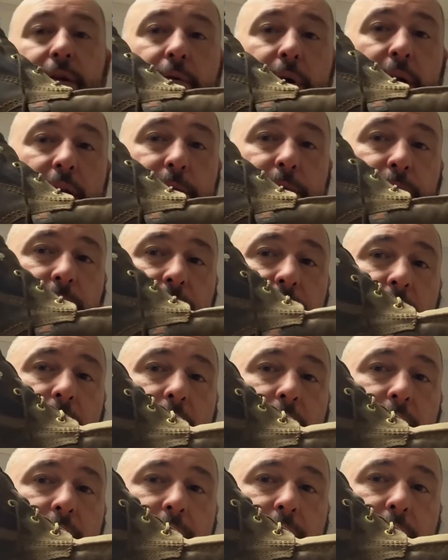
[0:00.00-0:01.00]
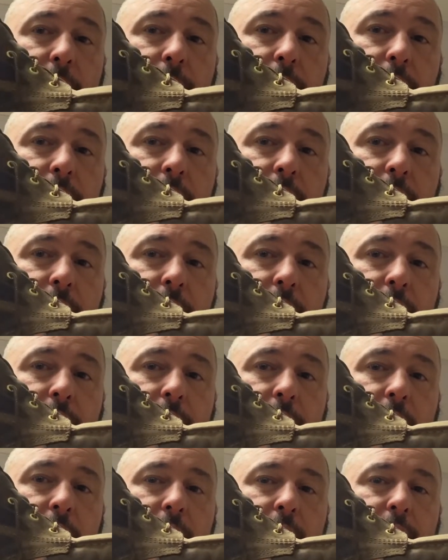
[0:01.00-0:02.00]
US, but they are assembled in
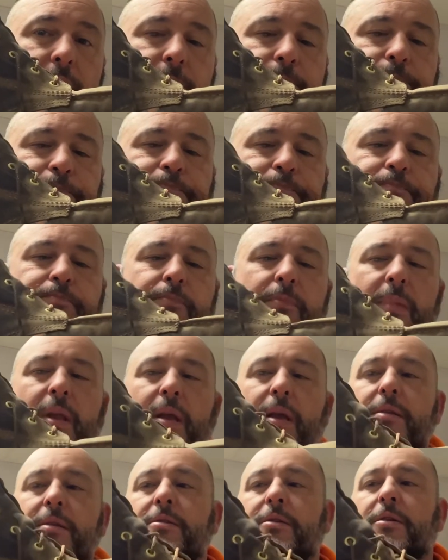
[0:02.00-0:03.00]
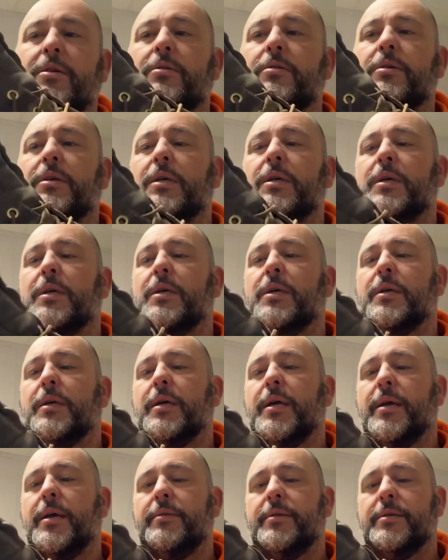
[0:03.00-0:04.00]
the US. And so,
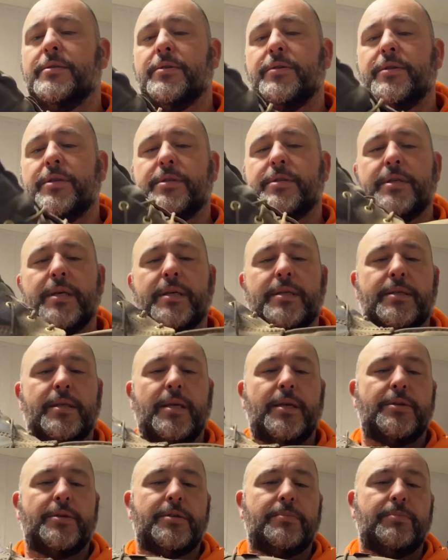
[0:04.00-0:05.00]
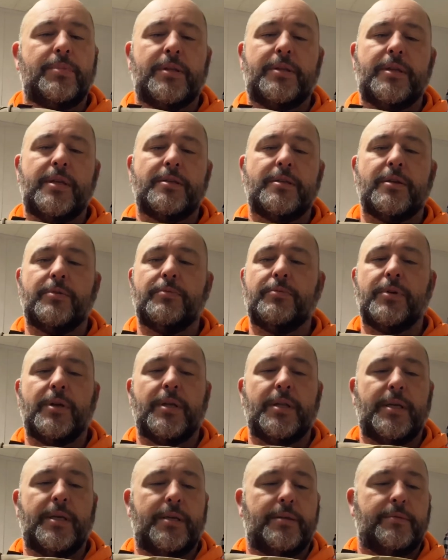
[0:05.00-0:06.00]
yeah, these are the 6-inch, but these are
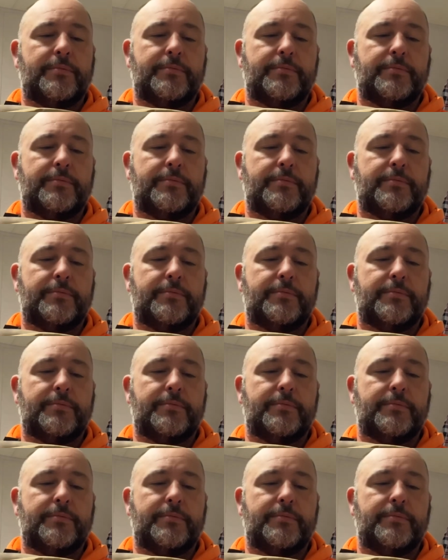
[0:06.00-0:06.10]
really,